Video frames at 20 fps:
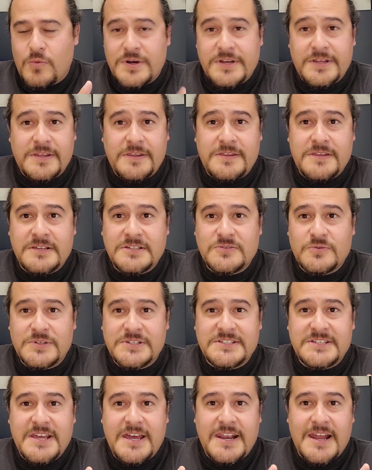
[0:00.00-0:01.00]
One of the things
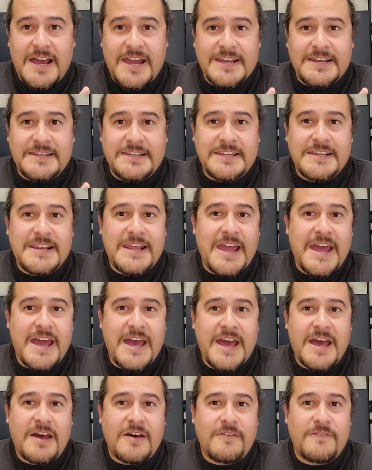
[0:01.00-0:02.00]
was that I did
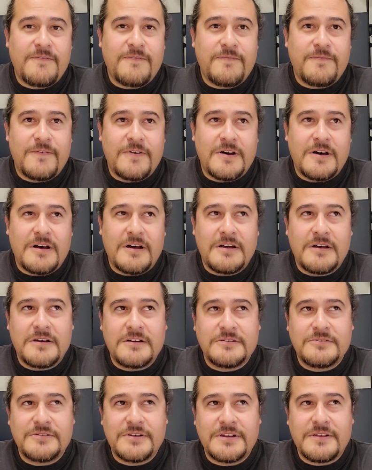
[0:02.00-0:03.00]
have
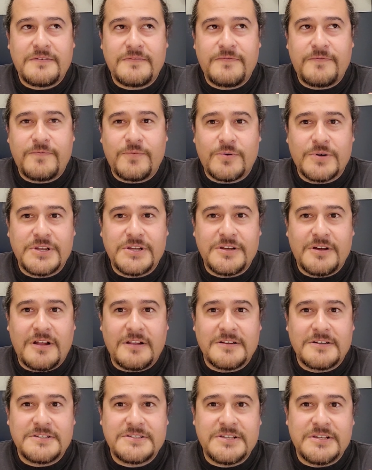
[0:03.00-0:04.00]

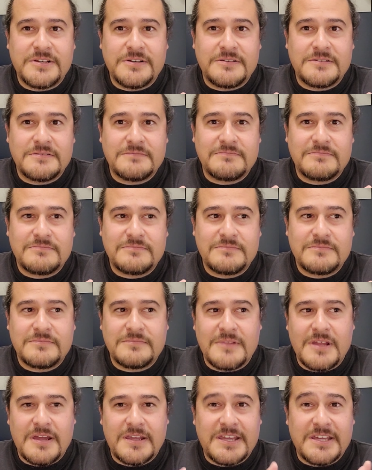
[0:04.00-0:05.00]
$140 in,
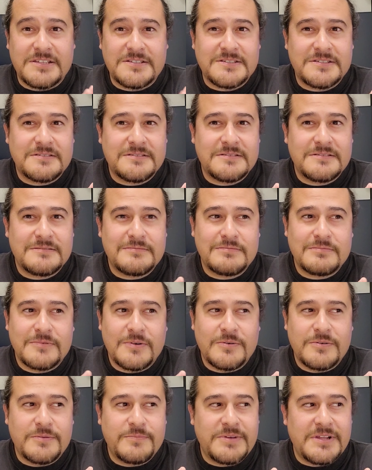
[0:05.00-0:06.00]
I guess, what
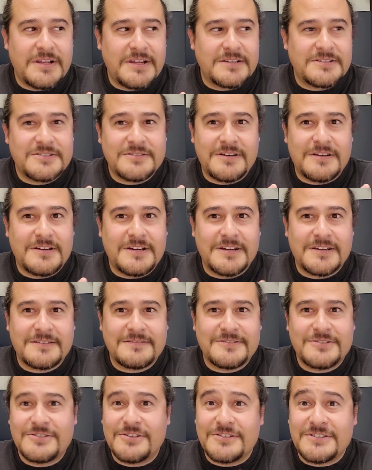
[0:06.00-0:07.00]
would it be like,
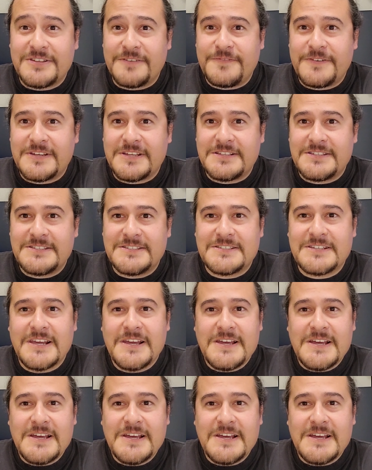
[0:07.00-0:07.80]
certificates.